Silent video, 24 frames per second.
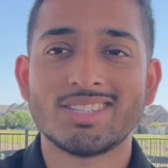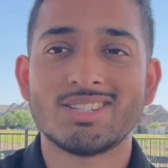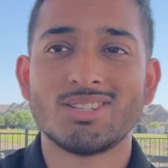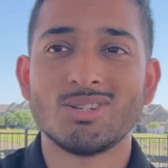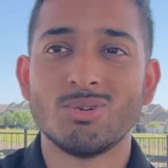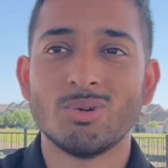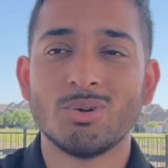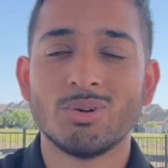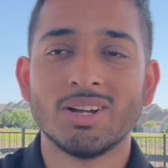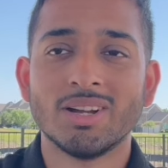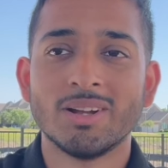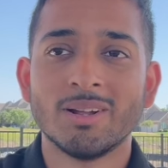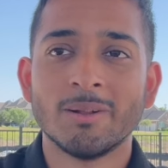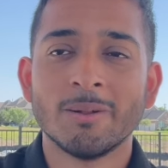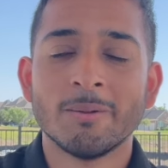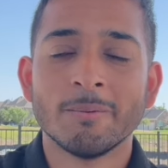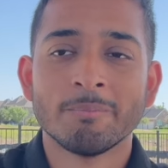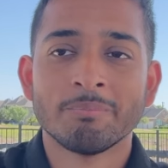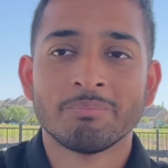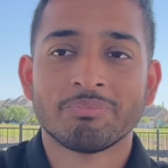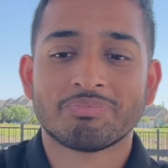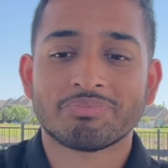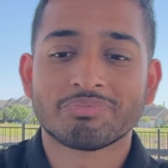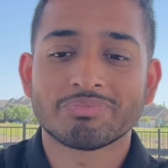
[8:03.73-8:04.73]
to
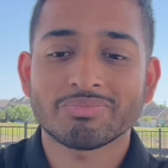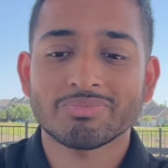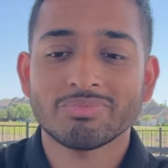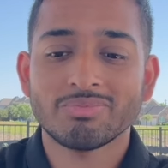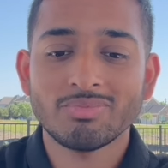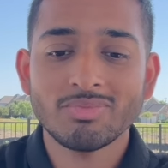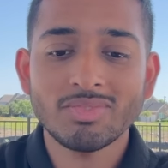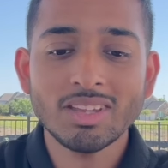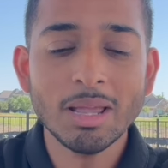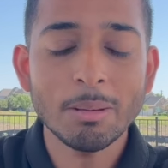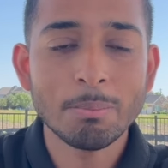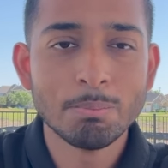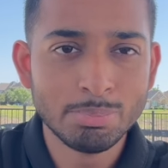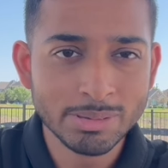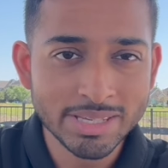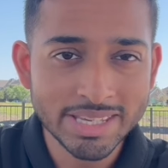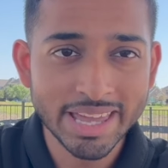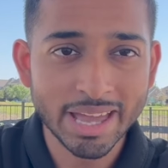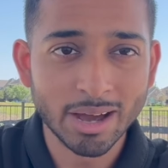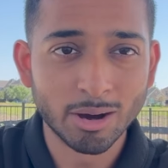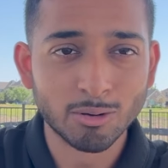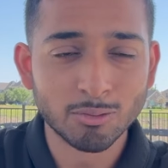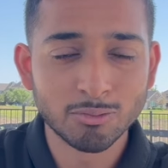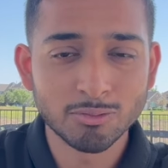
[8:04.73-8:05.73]
be
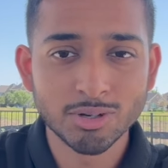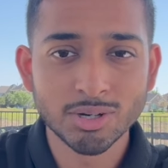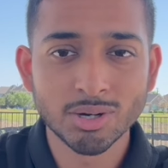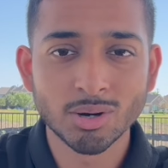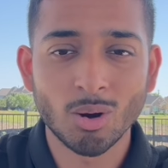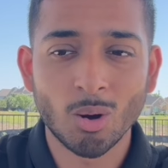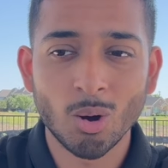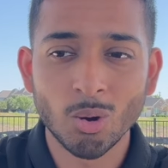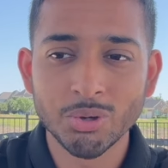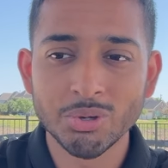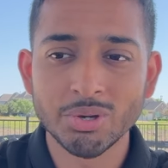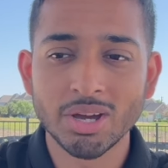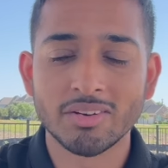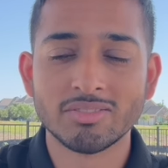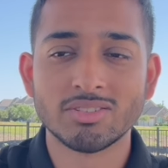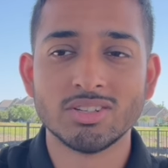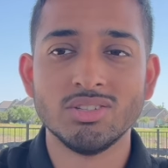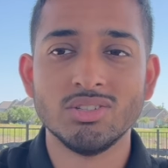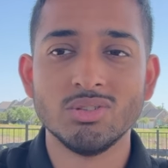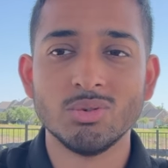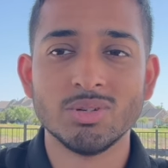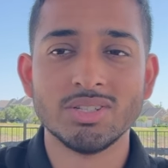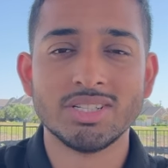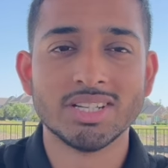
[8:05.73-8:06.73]
healthier, all you have to
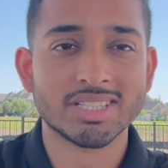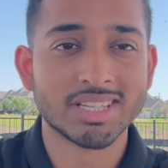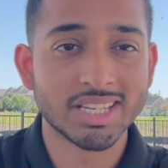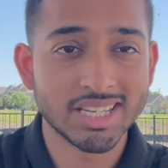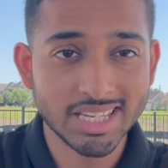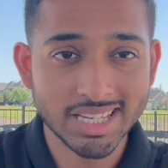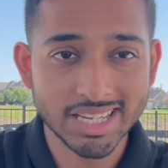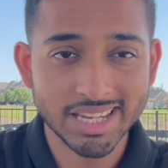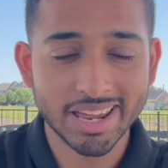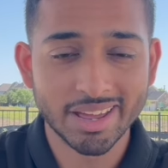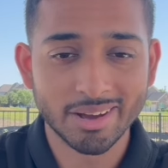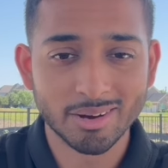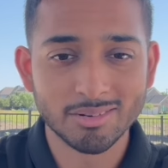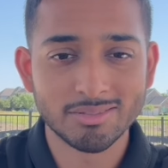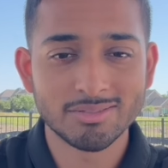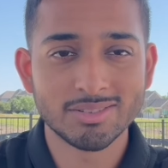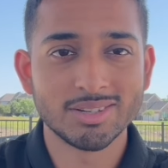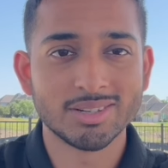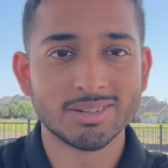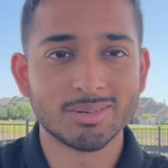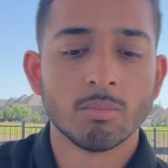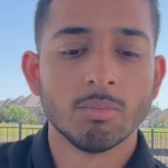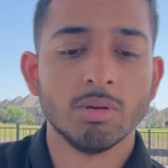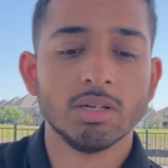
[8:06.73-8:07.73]
do is just eat
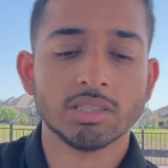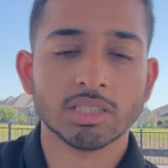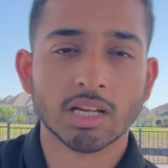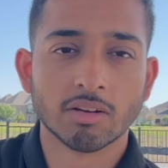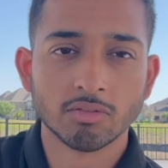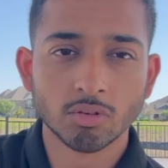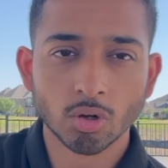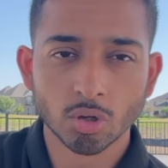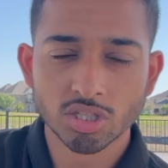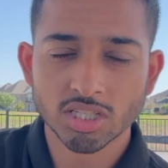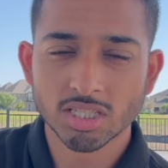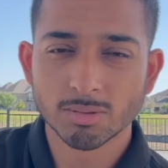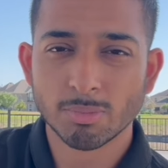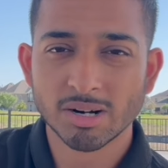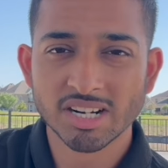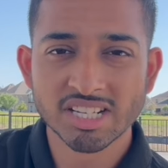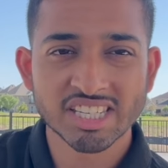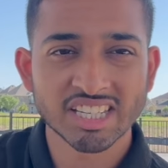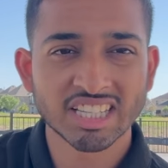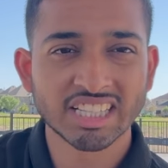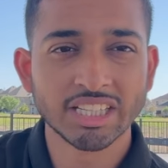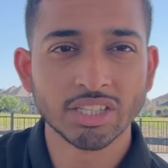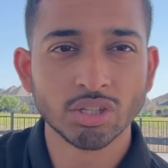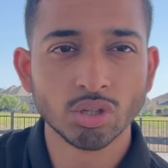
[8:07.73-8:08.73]
healthier. Because I've noticed
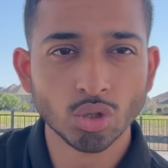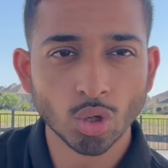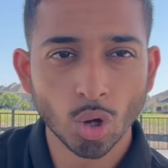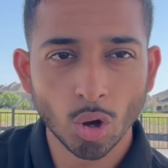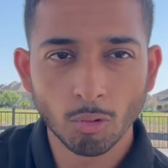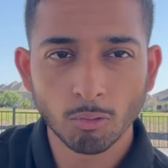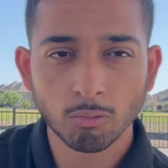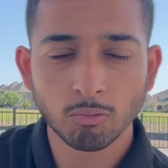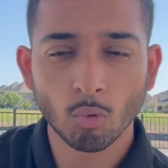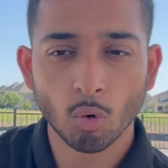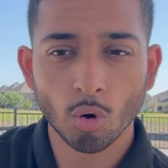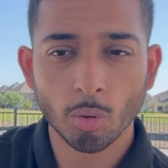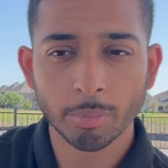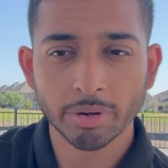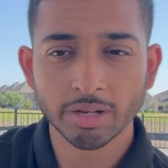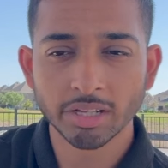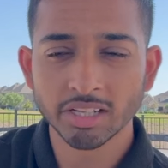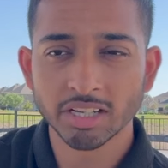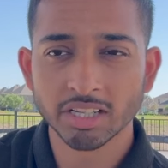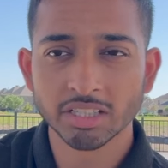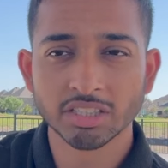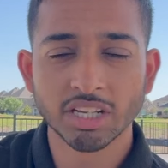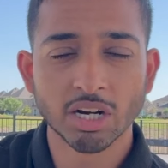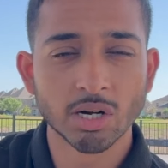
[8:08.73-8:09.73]
basically no
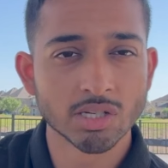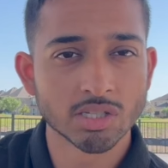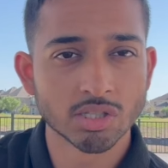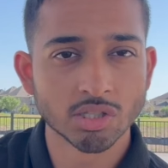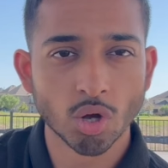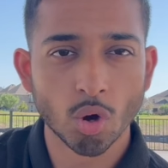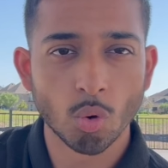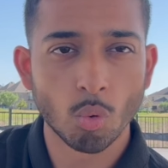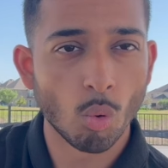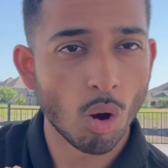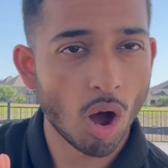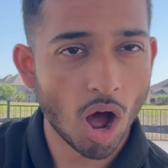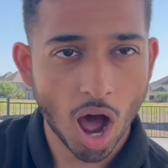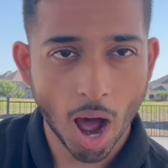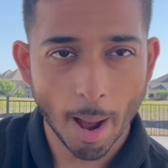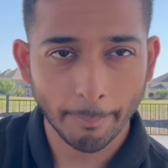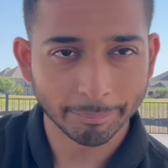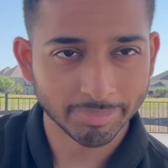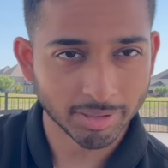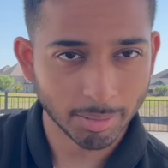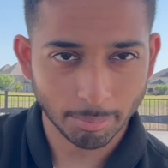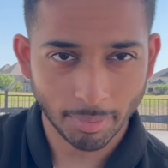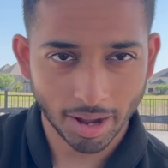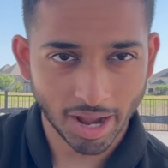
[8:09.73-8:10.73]
formula. There's no
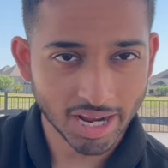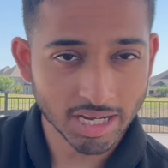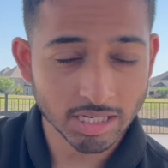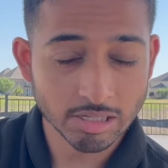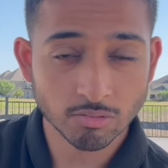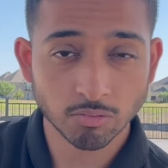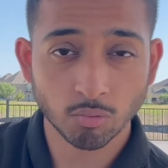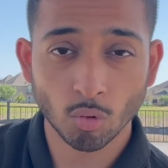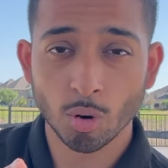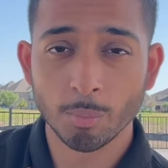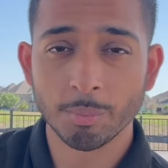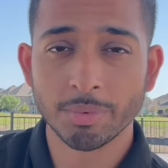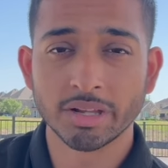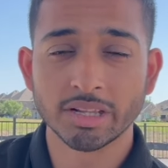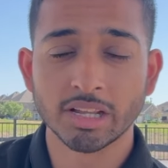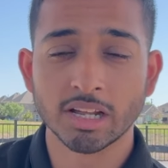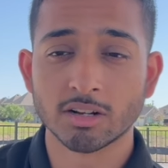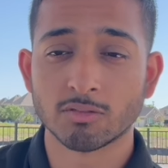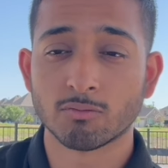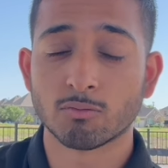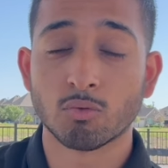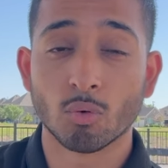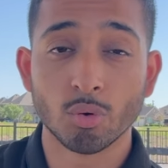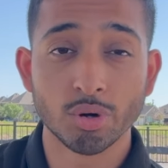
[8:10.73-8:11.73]
optimized formula
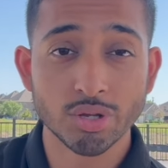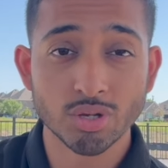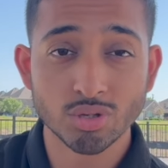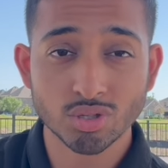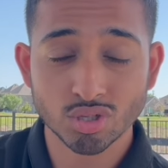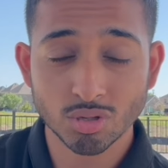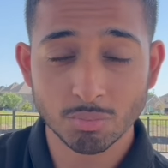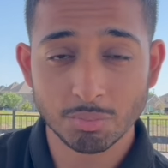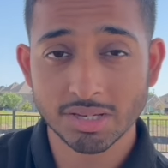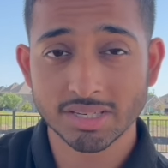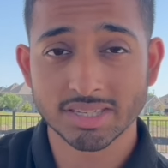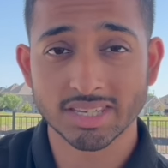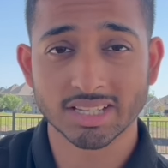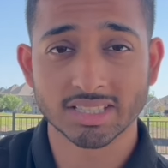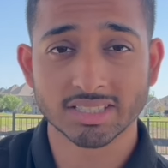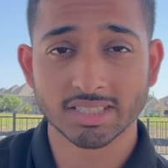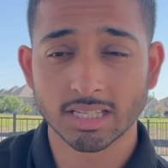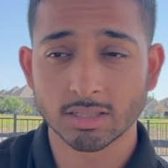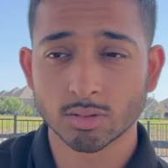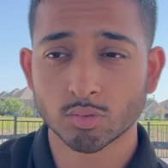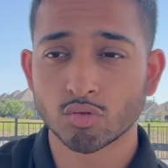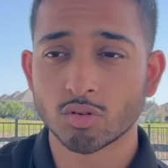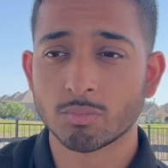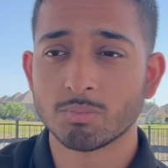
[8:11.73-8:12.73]
for you to be
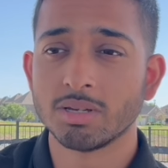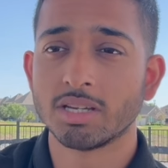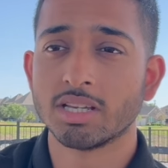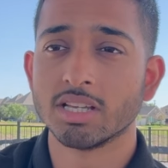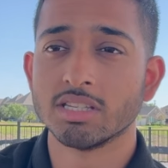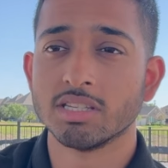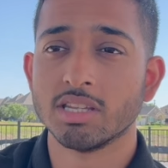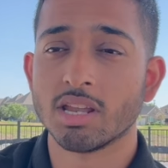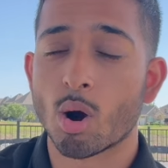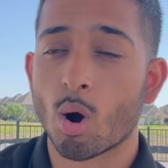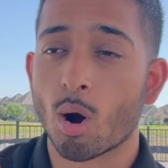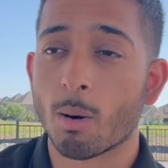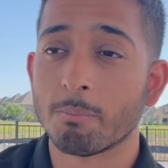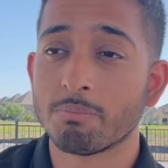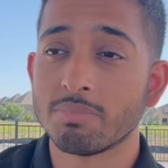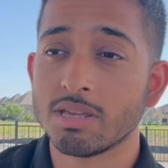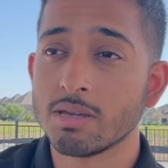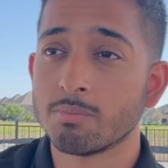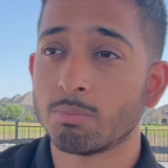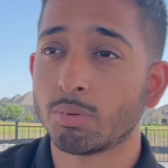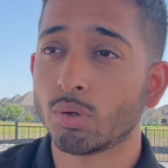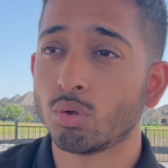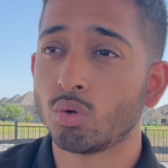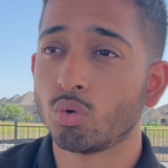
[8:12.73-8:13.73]
successful because there are
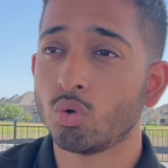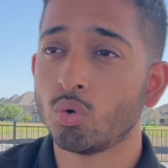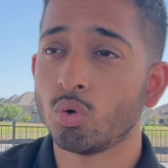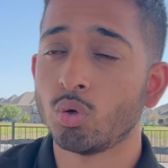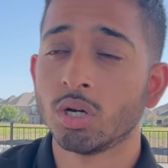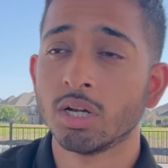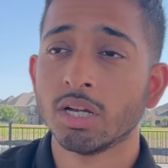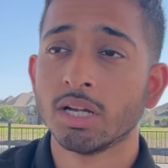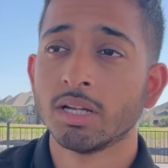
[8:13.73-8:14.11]
people who